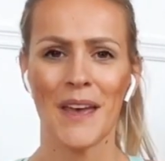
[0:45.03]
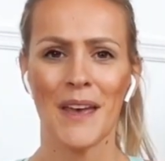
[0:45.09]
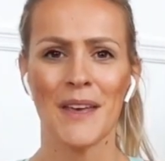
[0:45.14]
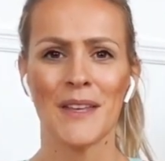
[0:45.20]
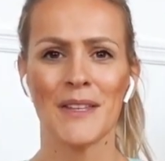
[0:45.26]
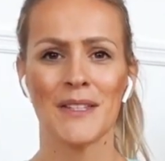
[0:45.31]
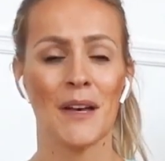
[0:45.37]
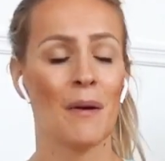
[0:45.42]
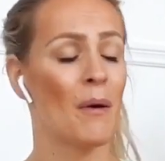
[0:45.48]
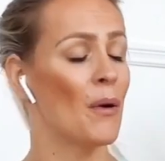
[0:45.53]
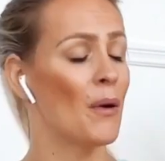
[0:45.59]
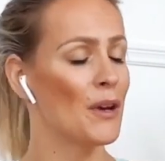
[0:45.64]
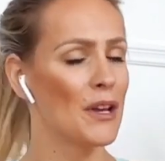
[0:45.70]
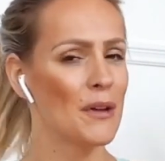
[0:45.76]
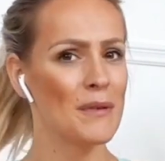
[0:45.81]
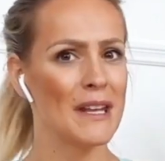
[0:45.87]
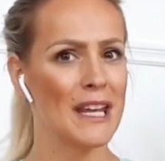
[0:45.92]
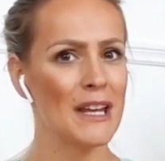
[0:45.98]
So all
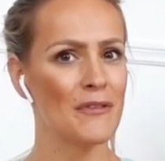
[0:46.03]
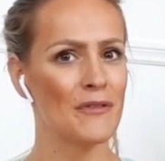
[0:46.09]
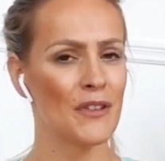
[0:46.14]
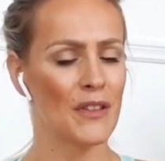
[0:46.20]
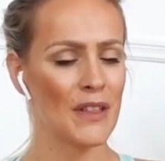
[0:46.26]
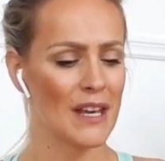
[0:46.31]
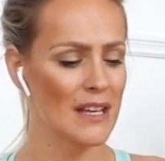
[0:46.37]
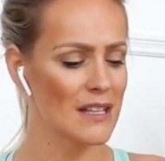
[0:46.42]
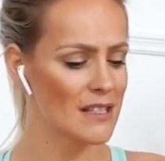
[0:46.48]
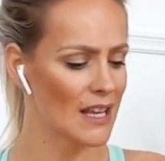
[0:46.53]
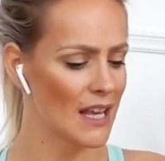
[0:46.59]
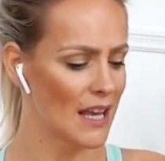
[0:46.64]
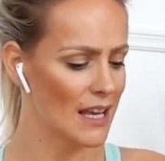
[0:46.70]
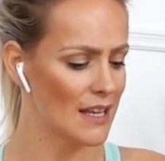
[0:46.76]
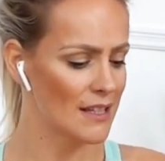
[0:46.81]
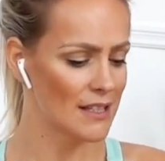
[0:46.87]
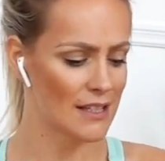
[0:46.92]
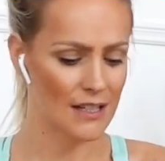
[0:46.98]
you need for this
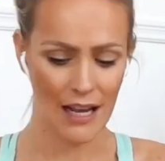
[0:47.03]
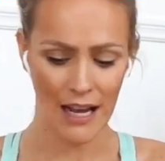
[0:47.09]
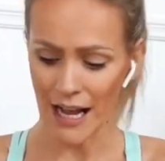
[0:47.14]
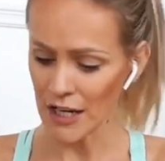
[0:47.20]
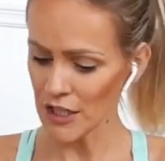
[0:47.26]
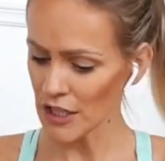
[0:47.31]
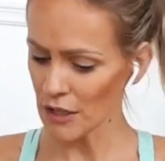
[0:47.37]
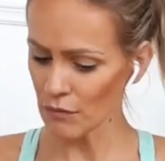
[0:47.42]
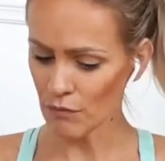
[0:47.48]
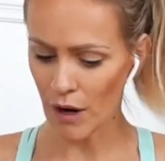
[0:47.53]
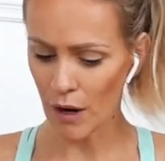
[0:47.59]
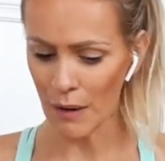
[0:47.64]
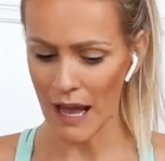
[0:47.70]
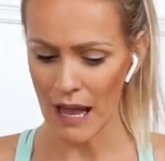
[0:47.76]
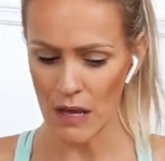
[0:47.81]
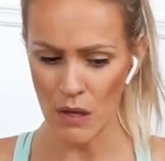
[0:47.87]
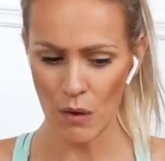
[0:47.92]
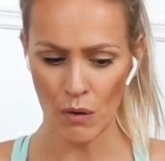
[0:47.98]
is to actually roll
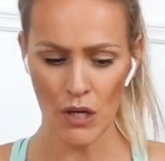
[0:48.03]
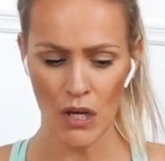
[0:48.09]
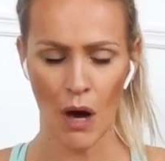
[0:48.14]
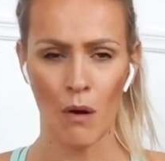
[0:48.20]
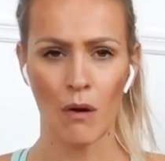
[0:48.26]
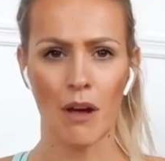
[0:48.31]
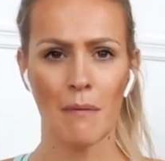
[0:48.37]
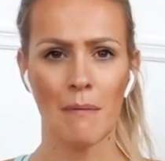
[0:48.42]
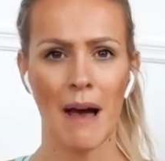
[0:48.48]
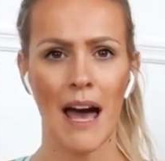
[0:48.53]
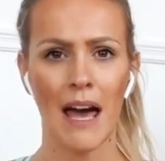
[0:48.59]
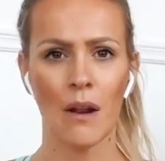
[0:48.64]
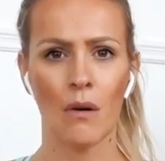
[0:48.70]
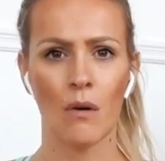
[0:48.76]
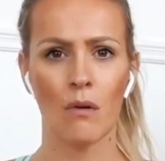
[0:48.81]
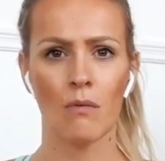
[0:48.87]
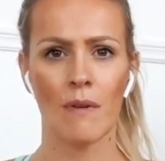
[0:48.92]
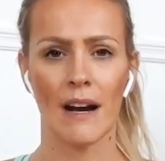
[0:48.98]
out your yoga mat
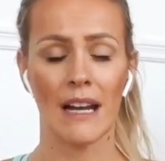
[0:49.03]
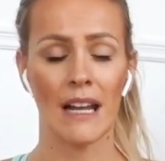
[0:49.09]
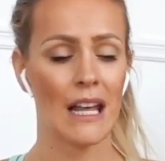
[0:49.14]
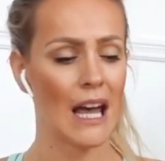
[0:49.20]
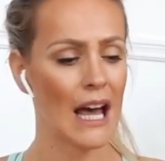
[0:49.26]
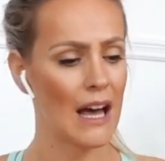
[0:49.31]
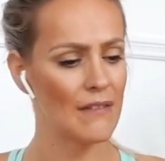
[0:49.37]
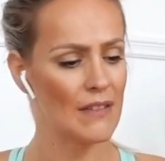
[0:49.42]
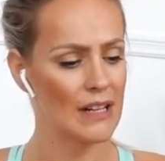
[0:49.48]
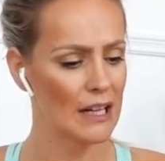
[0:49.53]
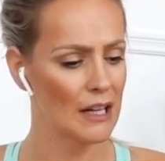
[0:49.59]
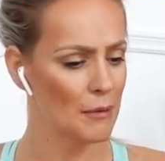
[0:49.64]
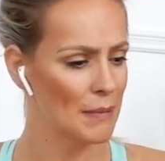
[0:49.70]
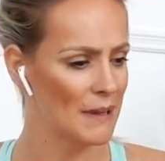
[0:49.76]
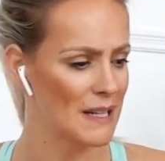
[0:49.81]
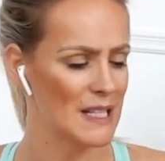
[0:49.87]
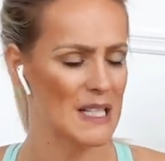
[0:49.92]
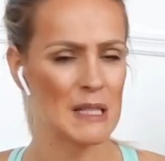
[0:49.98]
already, have a little
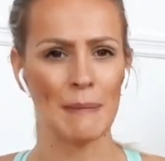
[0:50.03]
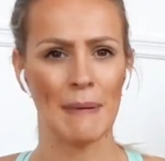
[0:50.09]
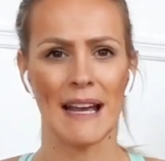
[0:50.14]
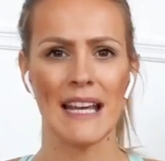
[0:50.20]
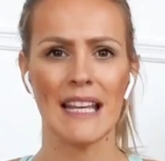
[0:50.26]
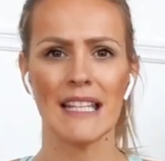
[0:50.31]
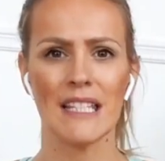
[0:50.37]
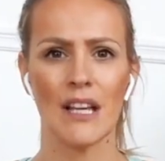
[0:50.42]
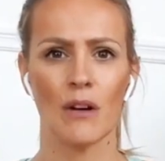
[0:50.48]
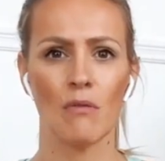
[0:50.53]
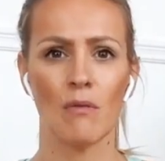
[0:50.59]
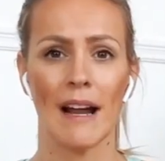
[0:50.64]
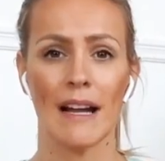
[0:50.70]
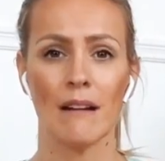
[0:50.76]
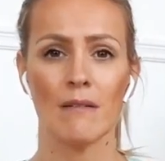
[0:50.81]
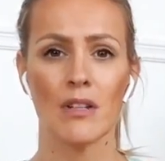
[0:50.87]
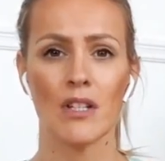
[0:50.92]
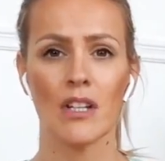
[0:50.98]
bit of space
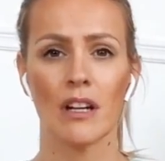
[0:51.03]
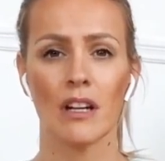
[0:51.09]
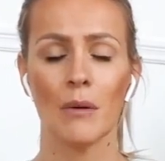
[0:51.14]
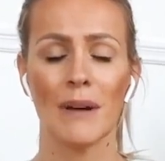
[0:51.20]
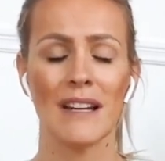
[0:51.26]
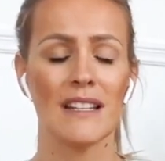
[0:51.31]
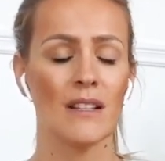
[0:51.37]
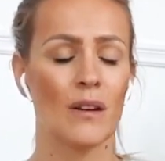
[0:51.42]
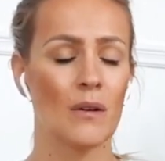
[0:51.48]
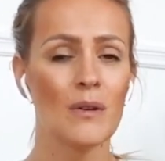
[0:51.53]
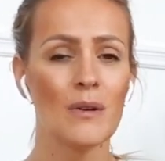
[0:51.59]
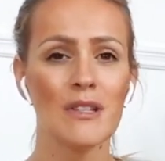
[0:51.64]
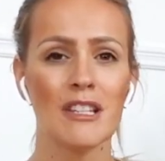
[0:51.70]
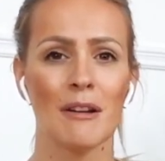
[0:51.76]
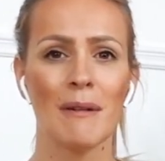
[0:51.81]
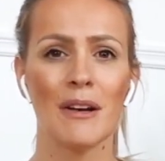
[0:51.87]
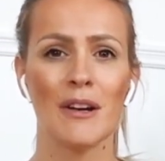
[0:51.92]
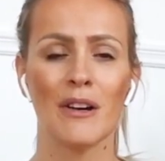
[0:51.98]
around you. It's
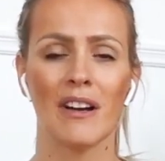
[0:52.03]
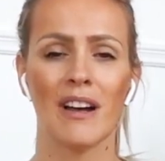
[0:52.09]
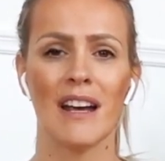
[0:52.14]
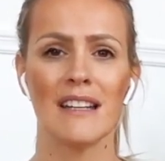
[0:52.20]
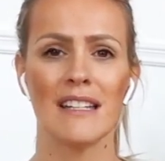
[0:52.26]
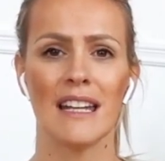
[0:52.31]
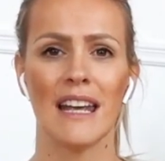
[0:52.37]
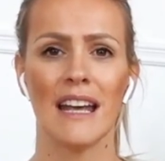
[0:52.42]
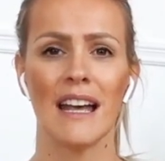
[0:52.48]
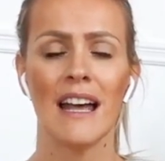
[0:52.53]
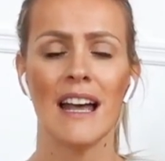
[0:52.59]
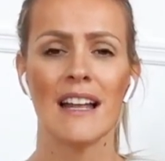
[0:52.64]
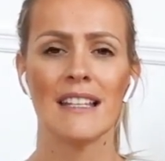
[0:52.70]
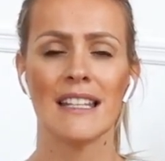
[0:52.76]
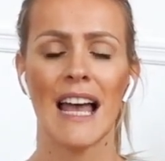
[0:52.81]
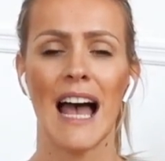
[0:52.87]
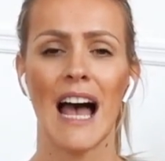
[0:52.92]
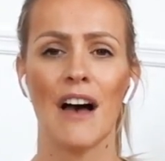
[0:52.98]
also a good idea
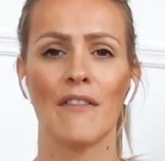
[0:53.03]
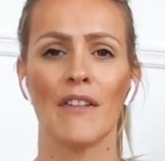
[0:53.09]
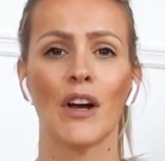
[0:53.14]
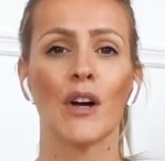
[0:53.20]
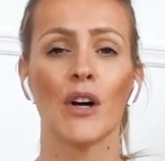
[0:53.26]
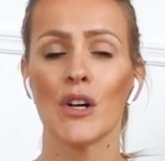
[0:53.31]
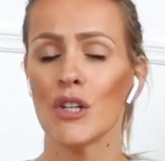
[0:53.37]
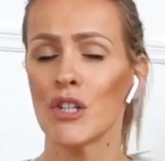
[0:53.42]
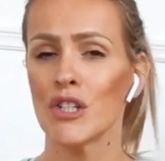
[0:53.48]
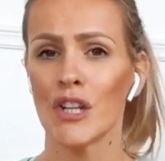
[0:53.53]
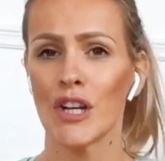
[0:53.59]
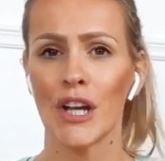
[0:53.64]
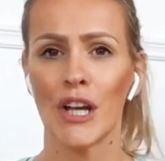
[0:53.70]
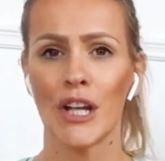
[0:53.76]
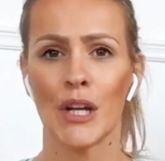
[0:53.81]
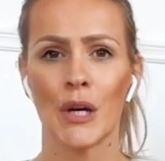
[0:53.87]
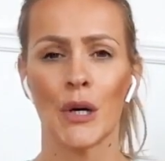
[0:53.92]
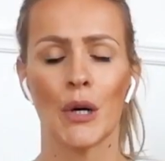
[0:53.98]
to have a
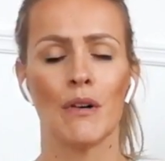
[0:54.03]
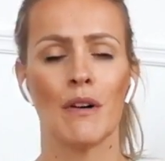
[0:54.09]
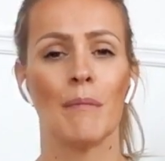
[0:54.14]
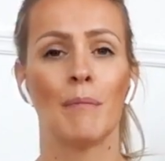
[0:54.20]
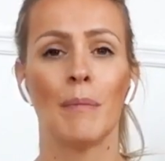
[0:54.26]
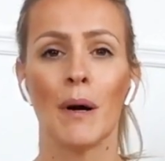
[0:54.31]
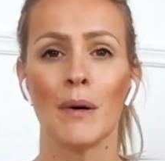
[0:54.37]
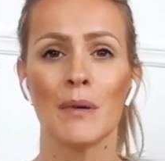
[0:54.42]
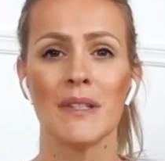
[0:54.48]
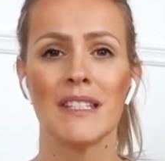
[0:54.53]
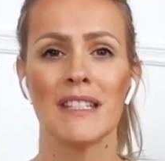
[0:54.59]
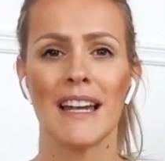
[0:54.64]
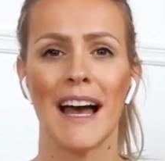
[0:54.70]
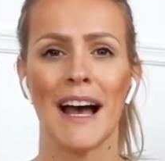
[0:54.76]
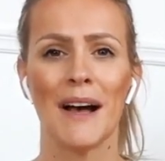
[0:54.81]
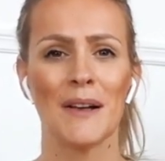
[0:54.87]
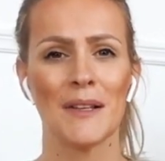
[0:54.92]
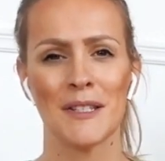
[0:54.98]
cushion or a
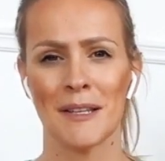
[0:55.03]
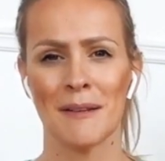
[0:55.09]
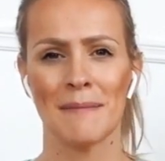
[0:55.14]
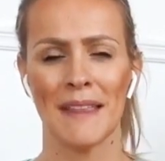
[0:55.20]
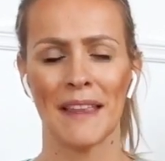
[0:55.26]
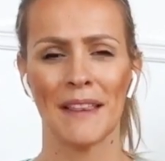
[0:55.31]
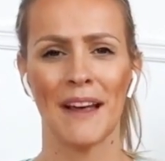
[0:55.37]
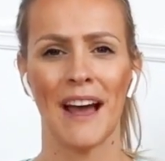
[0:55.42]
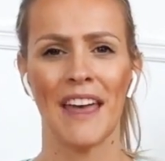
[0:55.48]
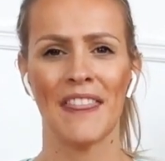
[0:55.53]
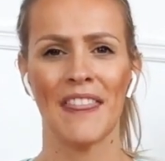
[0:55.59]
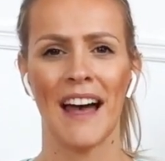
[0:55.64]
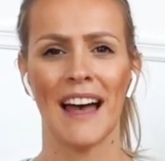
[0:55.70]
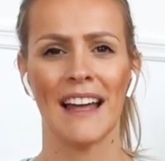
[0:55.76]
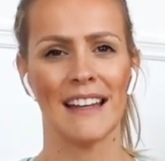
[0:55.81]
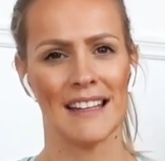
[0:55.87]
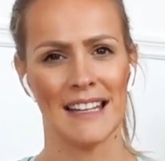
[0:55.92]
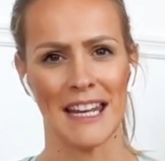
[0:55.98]
bolster or something like
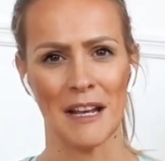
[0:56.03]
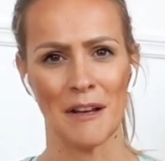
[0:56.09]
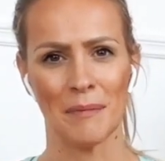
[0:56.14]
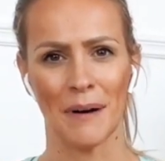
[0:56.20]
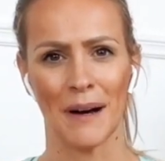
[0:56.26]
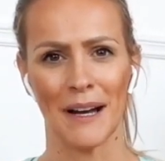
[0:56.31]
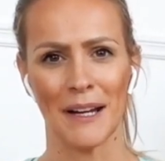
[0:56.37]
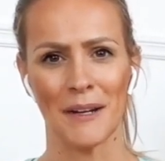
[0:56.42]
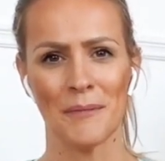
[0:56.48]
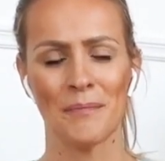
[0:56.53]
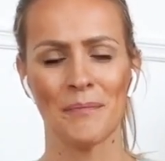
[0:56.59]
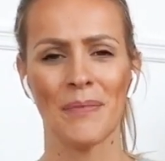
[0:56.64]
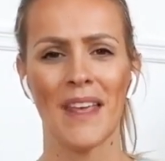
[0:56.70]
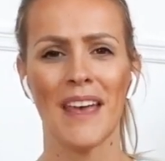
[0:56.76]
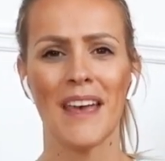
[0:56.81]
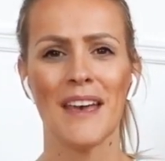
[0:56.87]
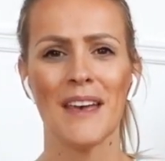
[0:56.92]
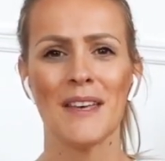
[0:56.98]
that
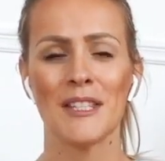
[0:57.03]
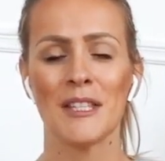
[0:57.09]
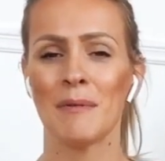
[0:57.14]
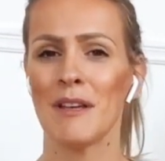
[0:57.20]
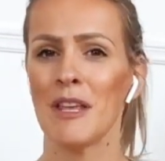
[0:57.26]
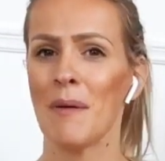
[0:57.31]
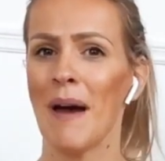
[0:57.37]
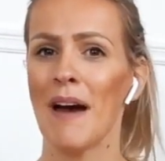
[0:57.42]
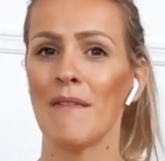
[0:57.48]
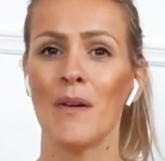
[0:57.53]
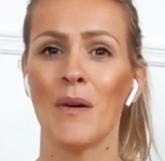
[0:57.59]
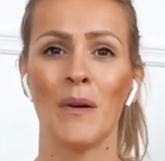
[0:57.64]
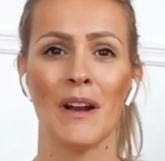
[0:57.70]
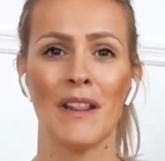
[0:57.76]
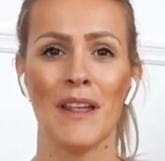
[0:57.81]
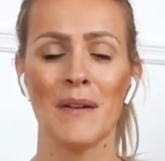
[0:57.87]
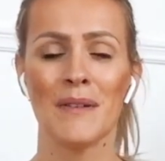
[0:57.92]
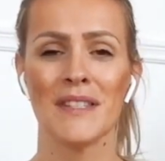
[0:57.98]
nearby. So when you have all
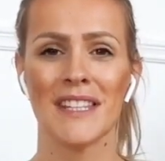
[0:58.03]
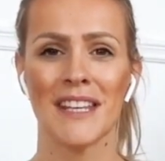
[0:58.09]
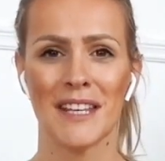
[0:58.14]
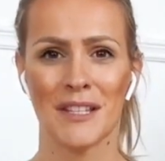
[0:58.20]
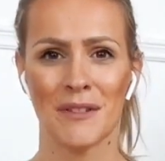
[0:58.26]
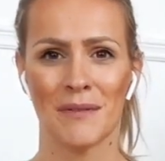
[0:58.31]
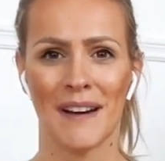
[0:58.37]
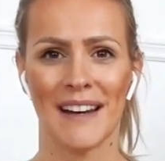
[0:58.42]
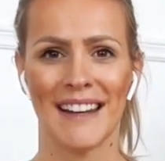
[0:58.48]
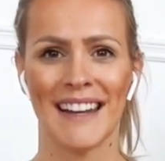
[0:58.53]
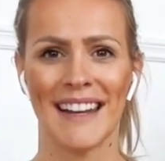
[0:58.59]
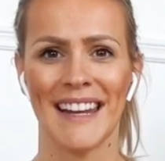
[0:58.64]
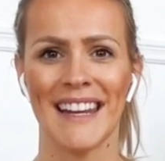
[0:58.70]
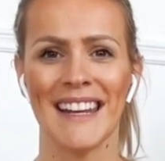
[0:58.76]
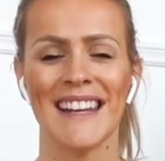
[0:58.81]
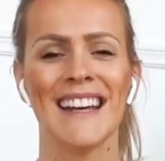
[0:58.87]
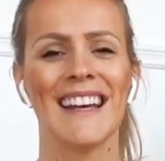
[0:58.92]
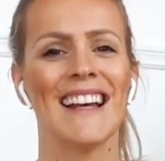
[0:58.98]
of those things
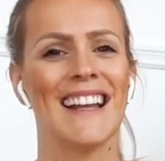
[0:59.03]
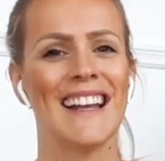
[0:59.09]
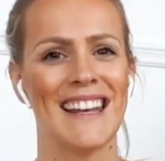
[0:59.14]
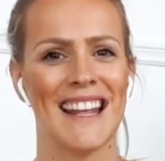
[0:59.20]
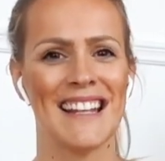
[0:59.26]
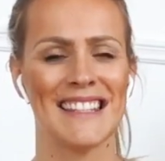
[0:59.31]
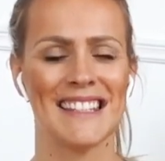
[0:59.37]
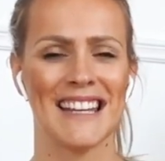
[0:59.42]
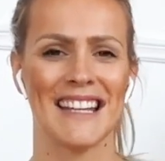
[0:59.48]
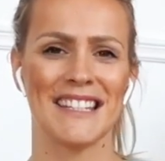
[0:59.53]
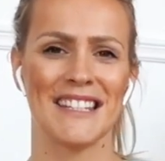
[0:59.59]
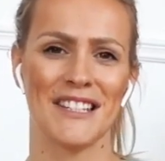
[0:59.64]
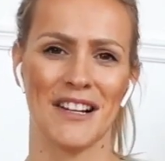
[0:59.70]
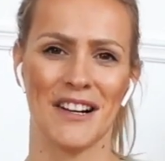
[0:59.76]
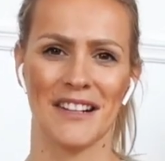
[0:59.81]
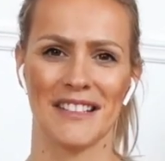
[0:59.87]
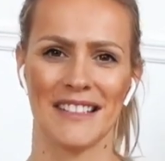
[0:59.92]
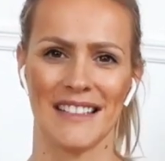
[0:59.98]
ready, let's get
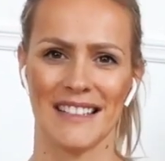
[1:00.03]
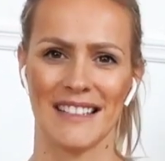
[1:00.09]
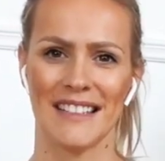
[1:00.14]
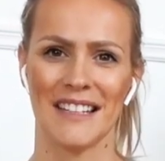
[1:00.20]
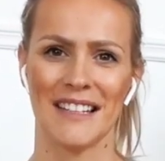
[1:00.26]
started.